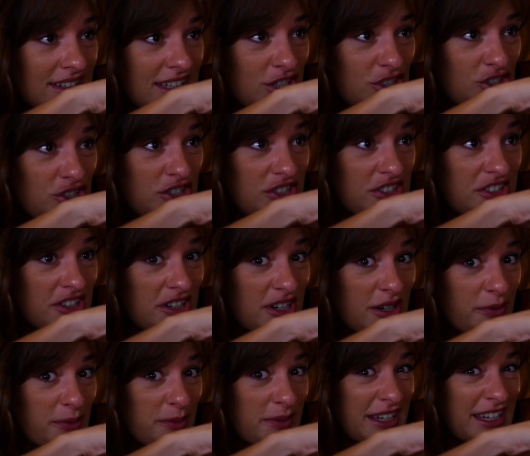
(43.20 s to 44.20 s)
should
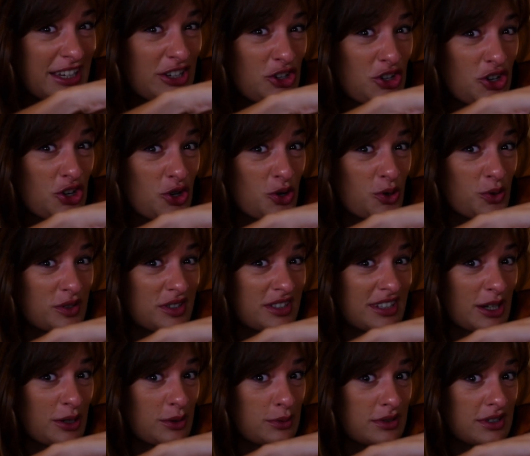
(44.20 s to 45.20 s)
start from like no
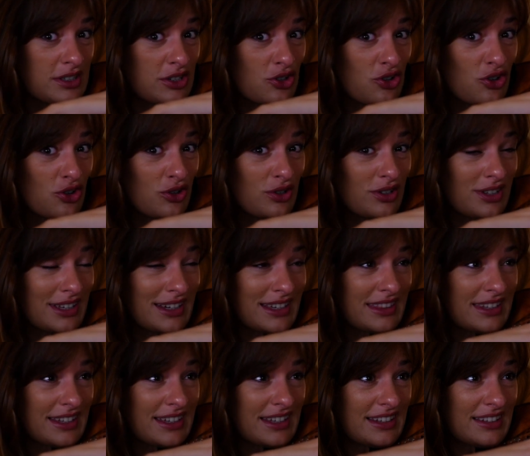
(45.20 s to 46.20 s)
sound at all
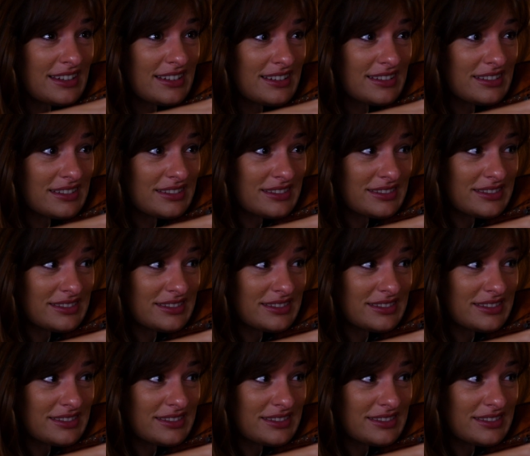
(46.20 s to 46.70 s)
and then